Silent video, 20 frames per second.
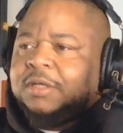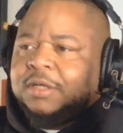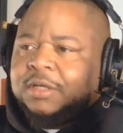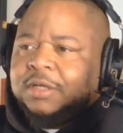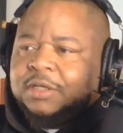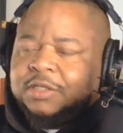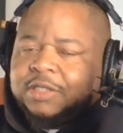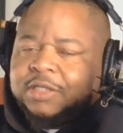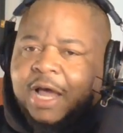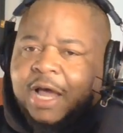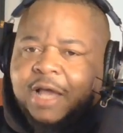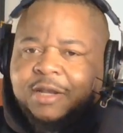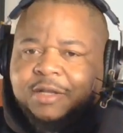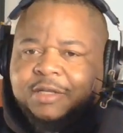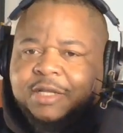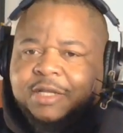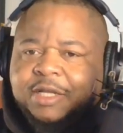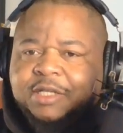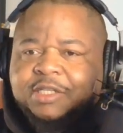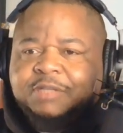Skylar
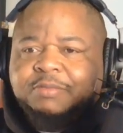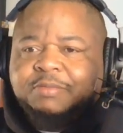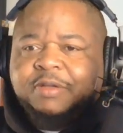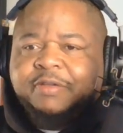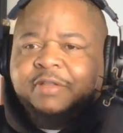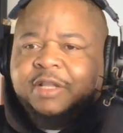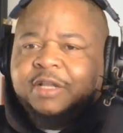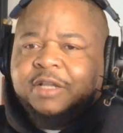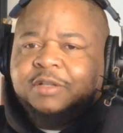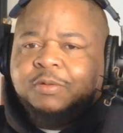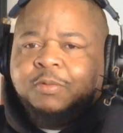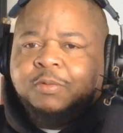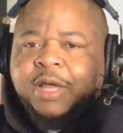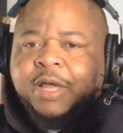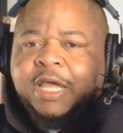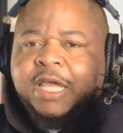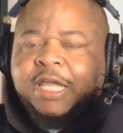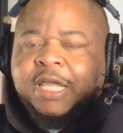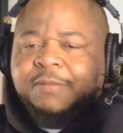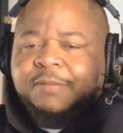Diggins-Smith led the
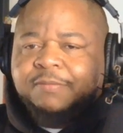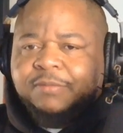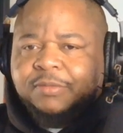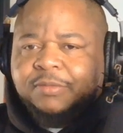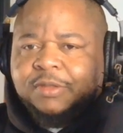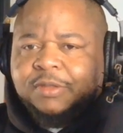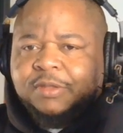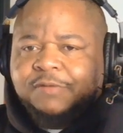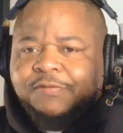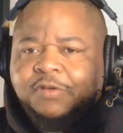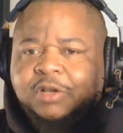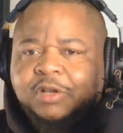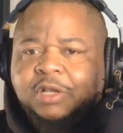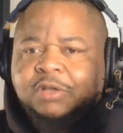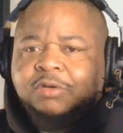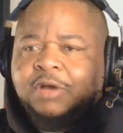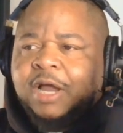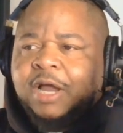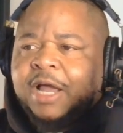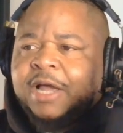way for the
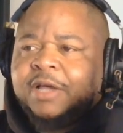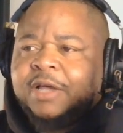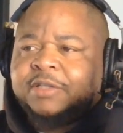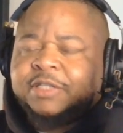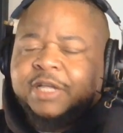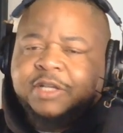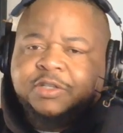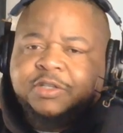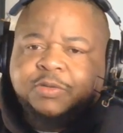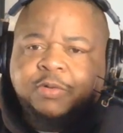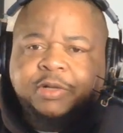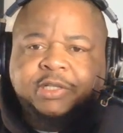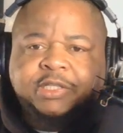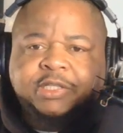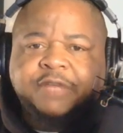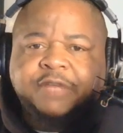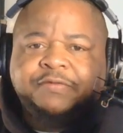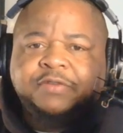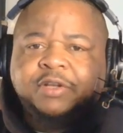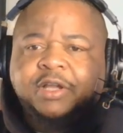Lunar Owls, had
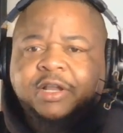27.